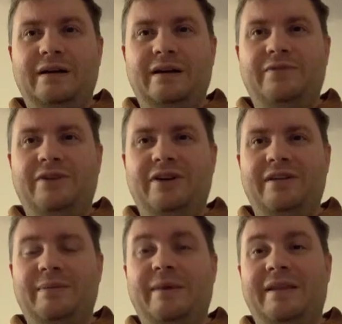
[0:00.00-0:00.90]
I
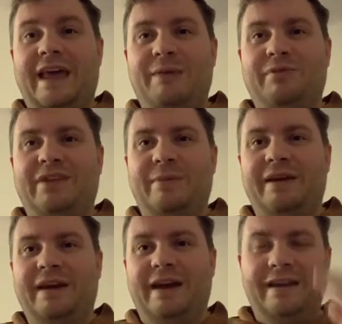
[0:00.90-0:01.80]
forgotten the name of the
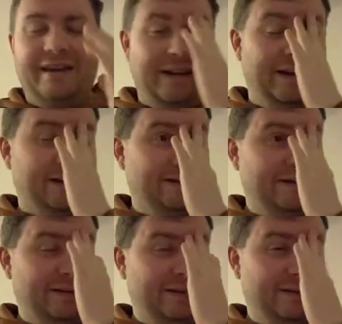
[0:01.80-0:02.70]
mechanic, like...
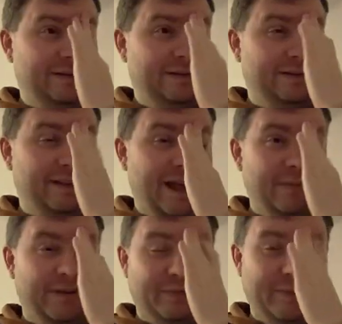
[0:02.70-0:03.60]

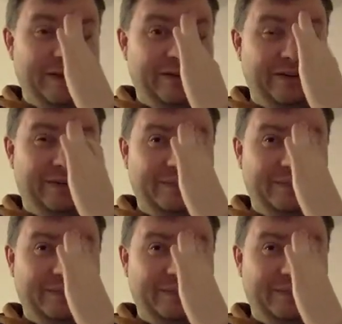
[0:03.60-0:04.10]
Damage meter.